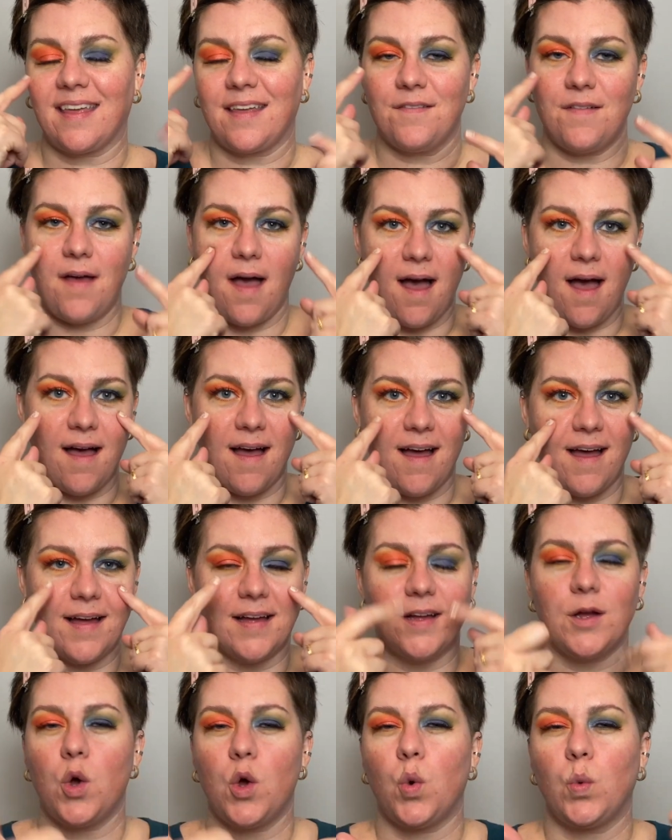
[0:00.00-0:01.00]
And you have to tell
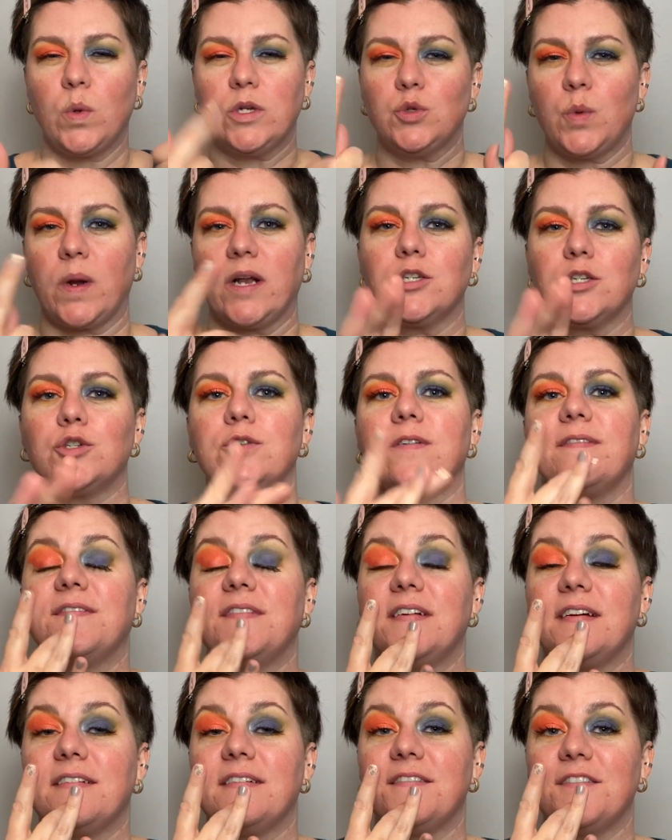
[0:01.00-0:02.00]
me what you think about my
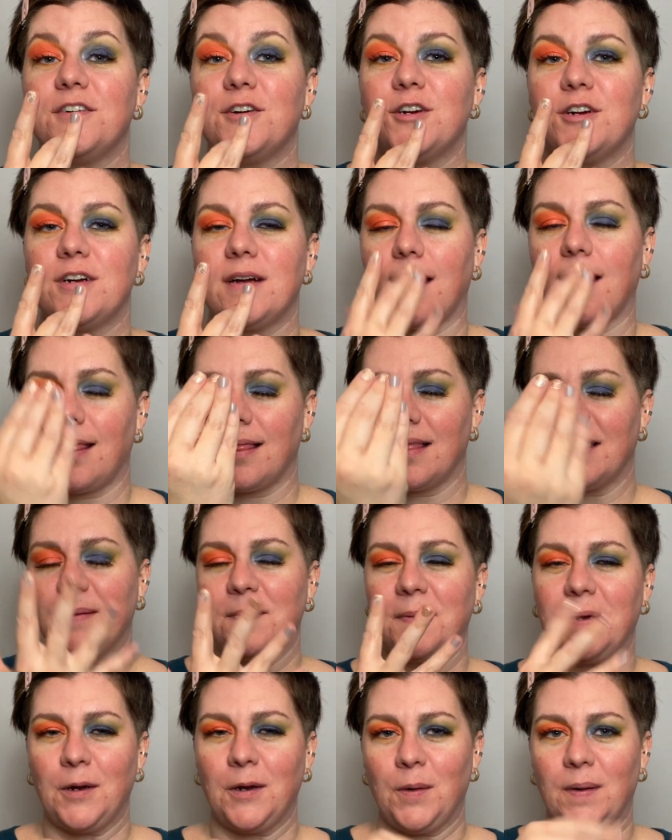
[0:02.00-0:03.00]
eyes.
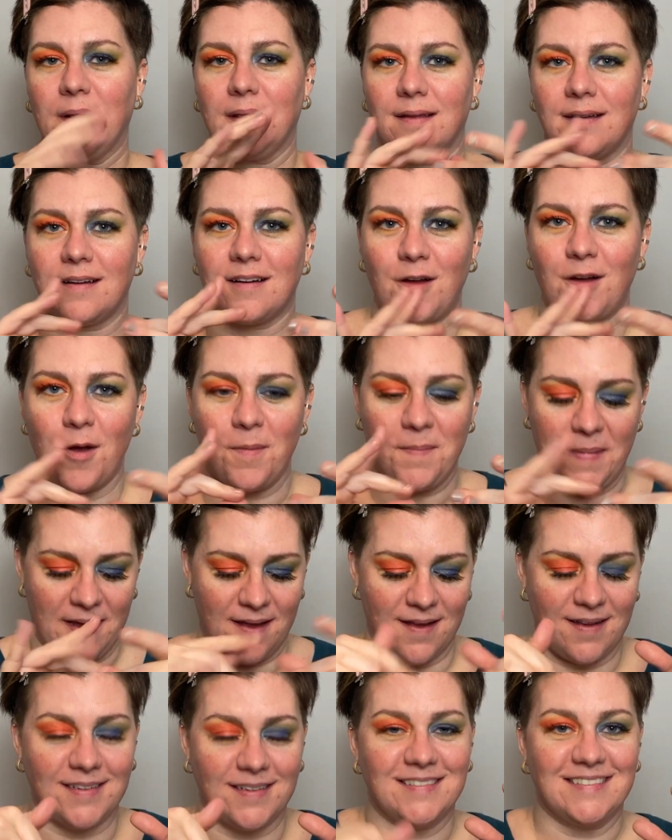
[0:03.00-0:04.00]
Which is your
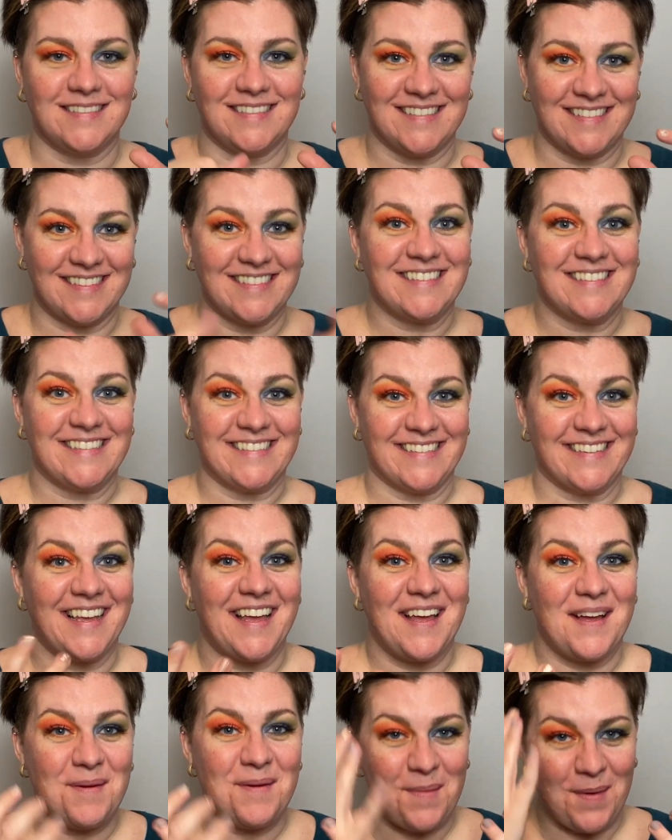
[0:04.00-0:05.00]
favorite side?
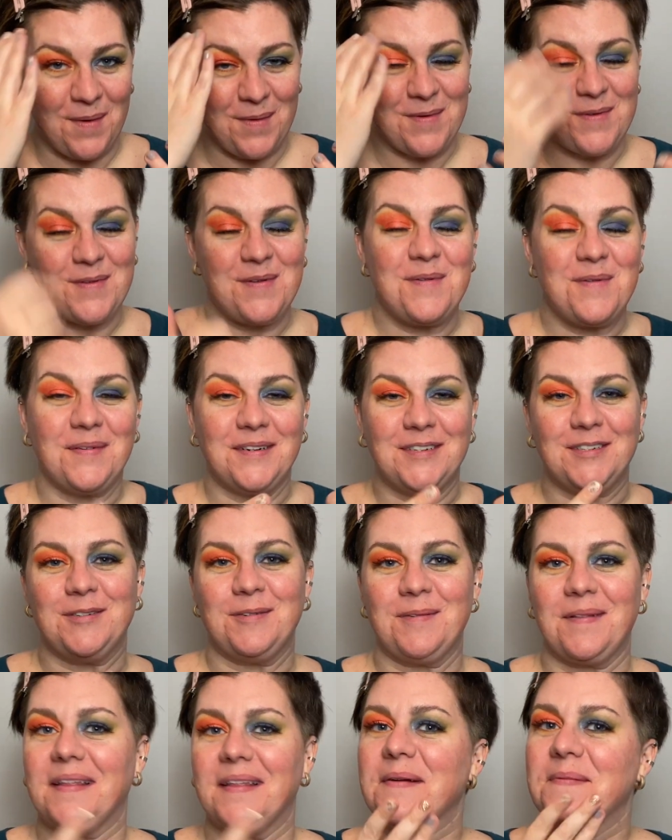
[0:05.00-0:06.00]
Are you loving the
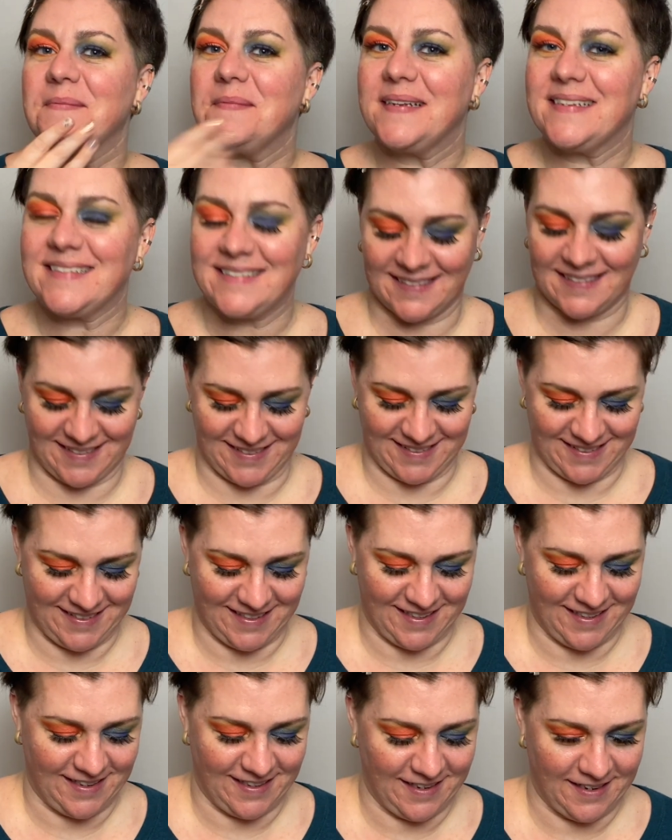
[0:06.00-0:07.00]
orange,
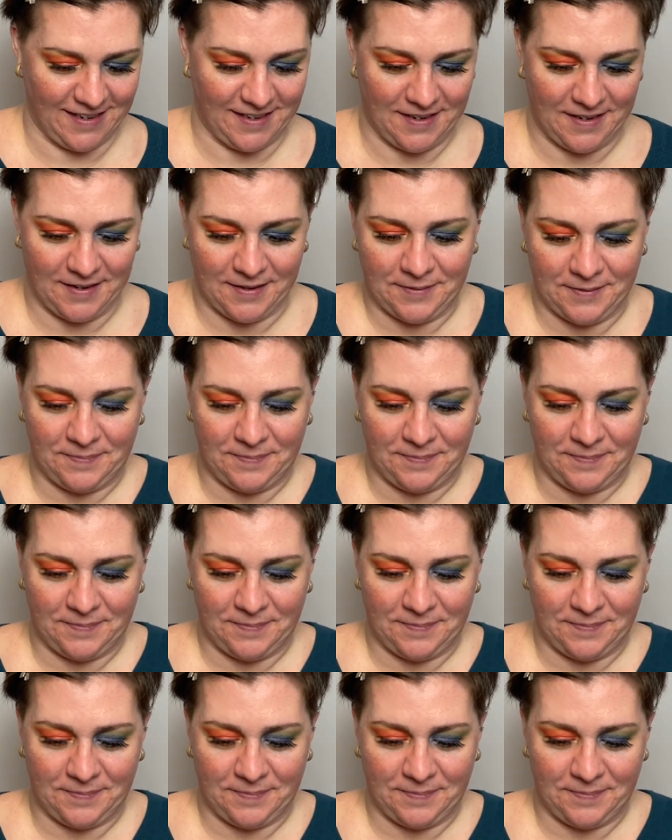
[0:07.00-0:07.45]
the bright,